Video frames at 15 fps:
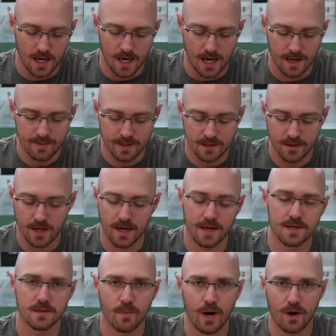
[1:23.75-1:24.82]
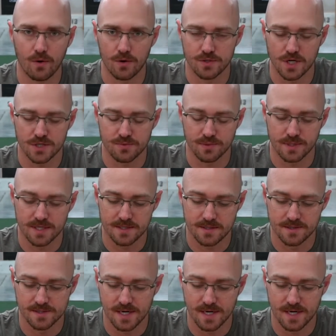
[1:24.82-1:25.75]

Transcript: I've been looking into micro adjust releases,